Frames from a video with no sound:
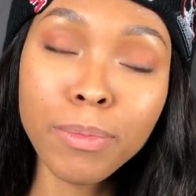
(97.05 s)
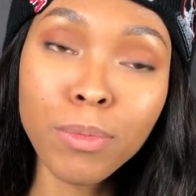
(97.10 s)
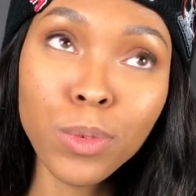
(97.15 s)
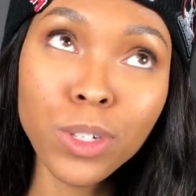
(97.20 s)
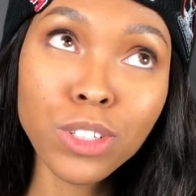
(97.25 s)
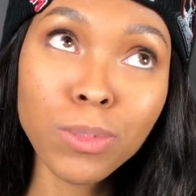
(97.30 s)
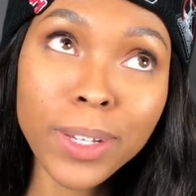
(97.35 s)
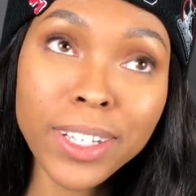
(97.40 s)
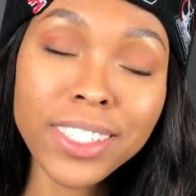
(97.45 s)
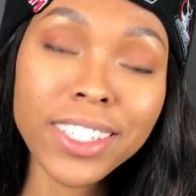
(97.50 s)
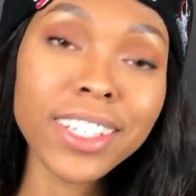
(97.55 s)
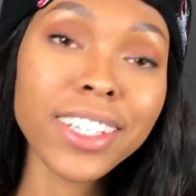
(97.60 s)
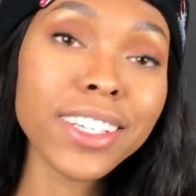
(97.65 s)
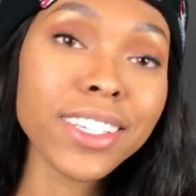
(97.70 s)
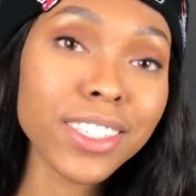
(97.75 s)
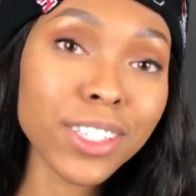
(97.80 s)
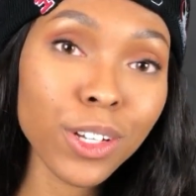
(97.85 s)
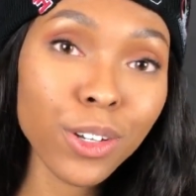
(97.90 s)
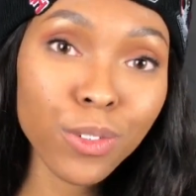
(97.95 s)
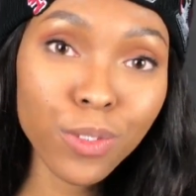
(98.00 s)
which makes it
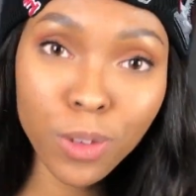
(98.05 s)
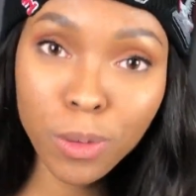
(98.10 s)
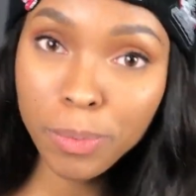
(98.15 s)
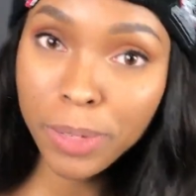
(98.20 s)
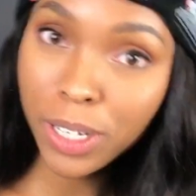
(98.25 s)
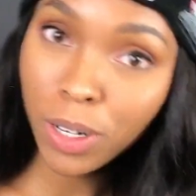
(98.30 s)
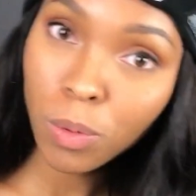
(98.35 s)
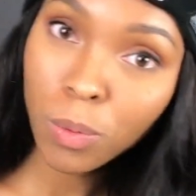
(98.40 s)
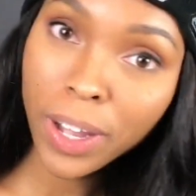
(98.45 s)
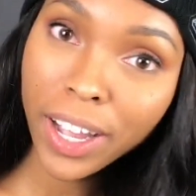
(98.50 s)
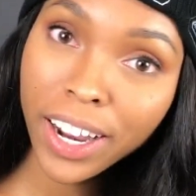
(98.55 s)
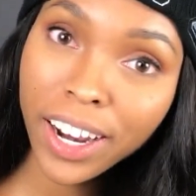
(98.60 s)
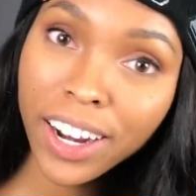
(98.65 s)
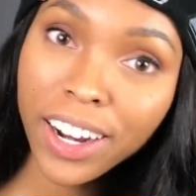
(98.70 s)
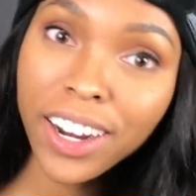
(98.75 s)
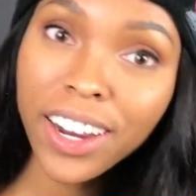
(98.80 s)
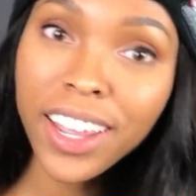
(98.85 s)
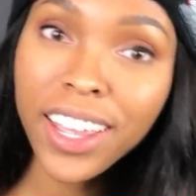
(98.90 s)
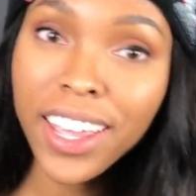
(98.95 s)
easier for me to wear,